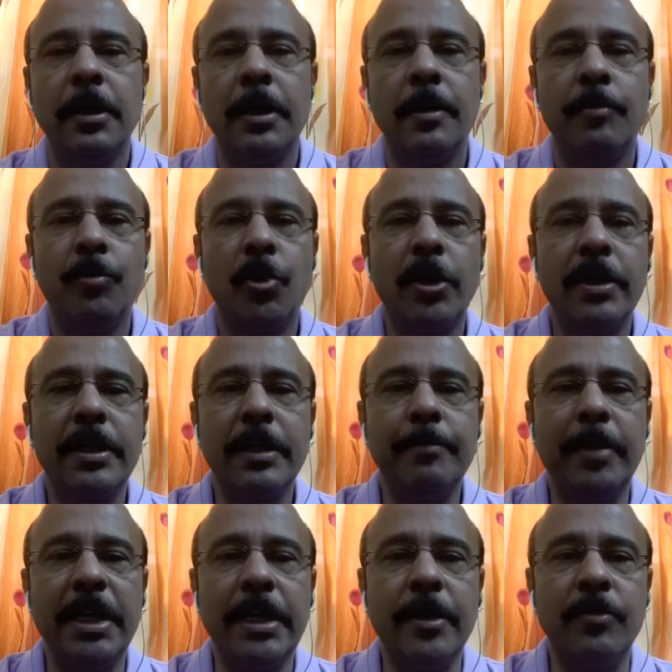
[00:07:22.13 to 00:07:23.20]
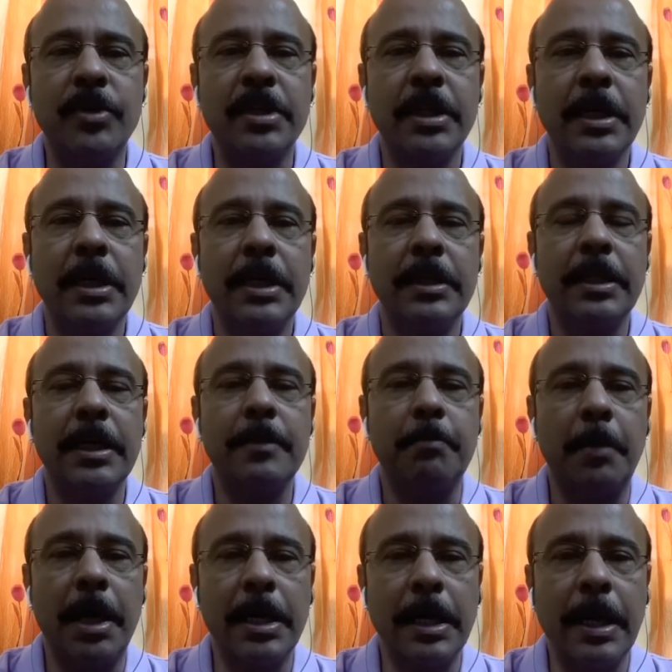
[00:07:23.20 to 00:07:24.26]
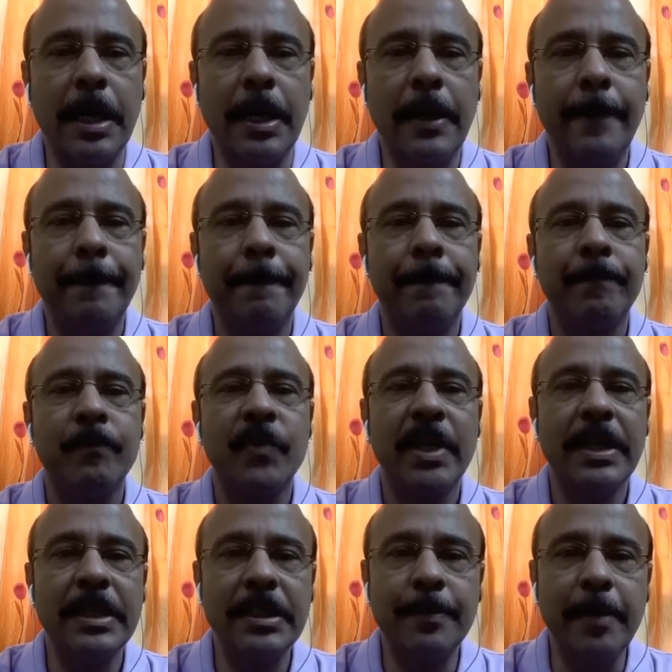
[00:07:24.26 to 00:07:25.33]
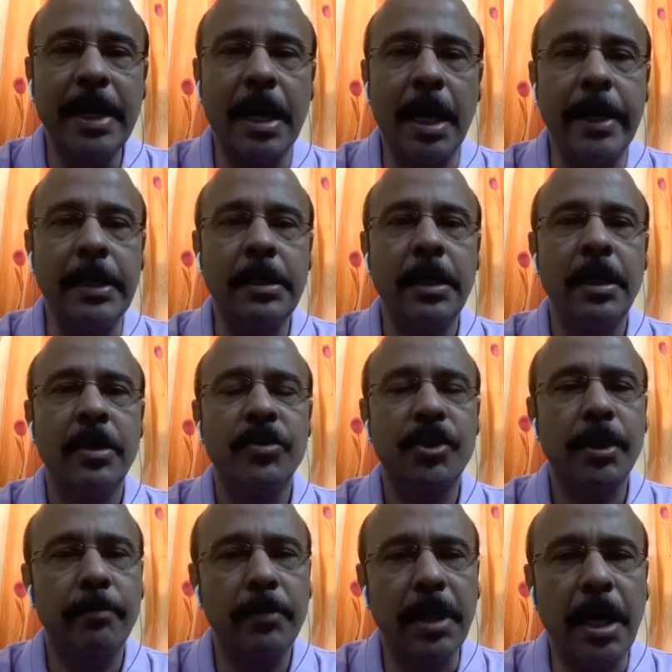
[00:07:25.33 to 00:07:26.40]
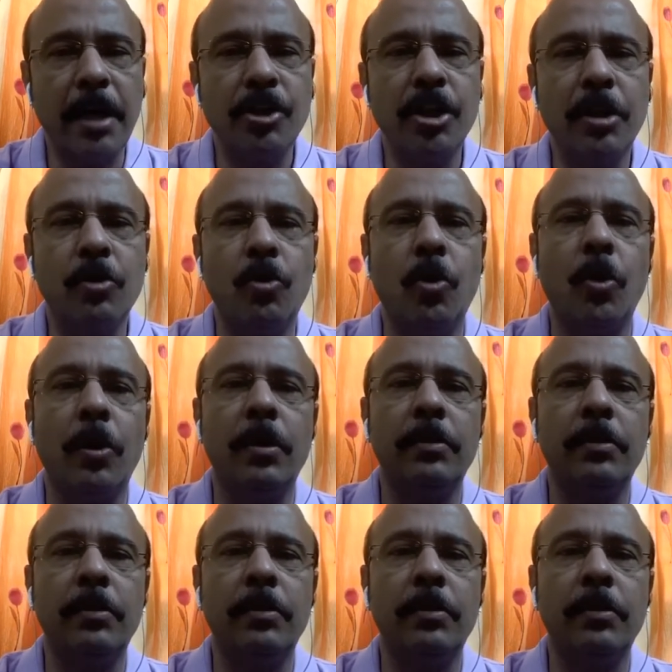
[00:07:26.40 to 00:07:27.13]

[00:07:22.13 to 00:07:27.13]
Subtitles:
Murugan believes that Mangala is behind some larger goal,